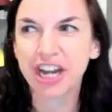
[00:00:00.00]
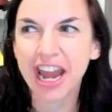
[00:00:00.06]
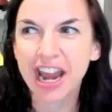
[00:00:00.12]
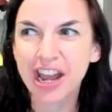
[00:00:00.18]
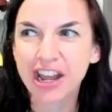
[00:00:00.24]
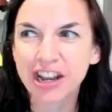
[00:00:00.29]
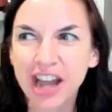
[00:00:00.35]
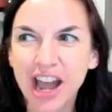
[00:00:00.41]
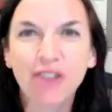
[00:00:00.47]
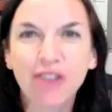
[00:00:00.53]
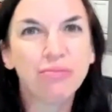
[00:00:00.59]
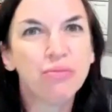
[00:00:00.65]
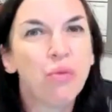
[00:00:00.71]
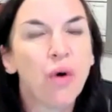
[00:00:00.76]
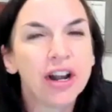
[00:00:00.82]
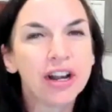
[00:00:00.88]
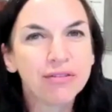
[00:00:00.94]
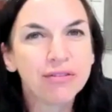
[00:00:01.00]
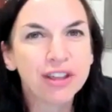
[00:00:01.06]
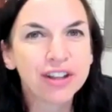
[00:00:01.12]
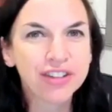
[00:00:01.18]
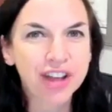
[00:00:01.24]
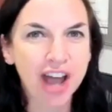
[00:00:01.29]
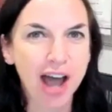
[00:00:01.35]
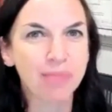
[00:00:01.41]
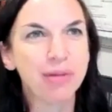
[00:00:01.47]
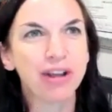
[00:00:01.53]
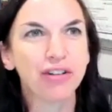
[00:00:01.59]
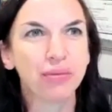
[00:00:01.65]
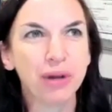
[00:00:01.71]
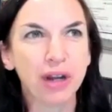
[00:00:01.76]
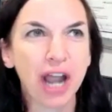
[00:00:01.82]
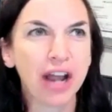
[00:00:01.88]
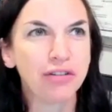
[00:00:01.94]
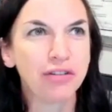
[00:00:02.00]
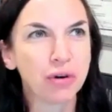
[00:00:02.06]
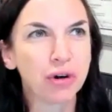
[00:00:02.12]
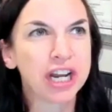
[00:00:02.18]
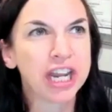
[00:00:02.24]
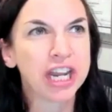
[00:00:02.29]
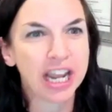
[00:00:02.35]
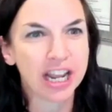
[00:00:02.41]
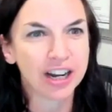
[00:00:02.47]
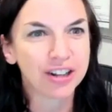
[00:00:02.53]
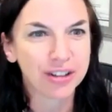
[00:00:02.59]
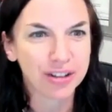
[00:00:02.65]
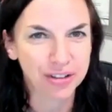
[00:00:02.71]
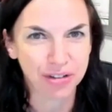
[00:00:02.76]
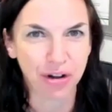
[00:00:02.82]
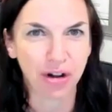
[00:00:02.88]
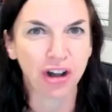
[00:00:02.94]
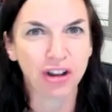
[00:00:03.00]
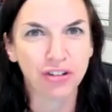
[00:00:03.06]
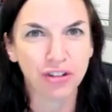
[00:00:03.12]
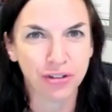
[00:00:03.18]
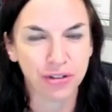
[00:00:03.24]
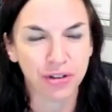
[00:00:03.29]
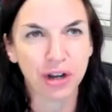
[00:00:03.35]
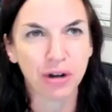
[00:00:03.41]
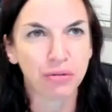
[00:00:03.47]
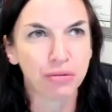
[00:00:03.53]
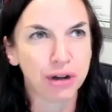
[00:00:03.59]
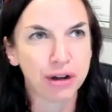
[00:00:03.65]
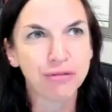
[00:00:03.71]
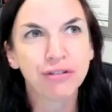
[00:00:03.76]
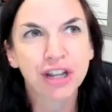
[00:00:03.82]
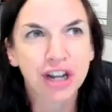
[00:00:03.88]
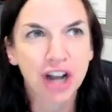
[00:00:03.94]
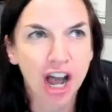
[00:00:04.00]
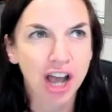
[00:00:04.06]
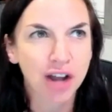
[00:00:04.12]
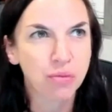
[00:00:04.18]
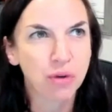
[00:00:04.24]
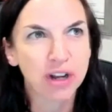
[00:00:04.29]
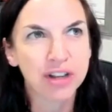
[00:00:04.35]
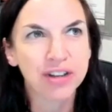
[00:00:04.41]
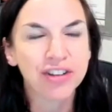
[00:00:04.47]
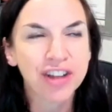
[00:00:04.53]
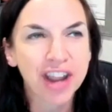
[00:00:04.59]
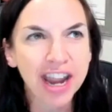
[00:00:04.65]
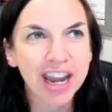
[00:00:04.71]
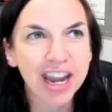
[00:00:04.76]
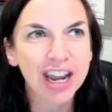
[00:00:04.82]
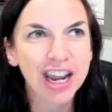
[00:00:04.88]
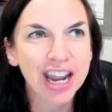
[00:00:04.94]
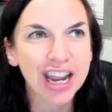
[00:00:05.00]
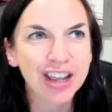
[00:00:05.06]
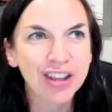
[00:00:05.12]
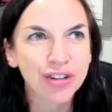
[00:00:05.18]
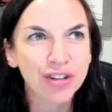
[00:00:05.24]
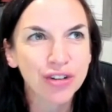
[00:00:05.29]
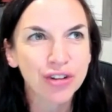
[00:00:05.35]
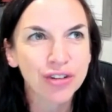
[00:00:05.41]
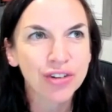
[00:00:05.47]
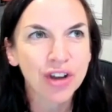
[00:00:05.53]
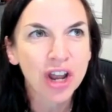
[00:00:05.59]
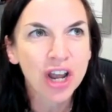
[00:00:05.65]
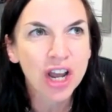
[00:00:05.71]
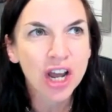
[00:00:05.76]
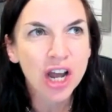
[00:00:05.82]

And one of the topics we kind of organically started just like riffing on one day is just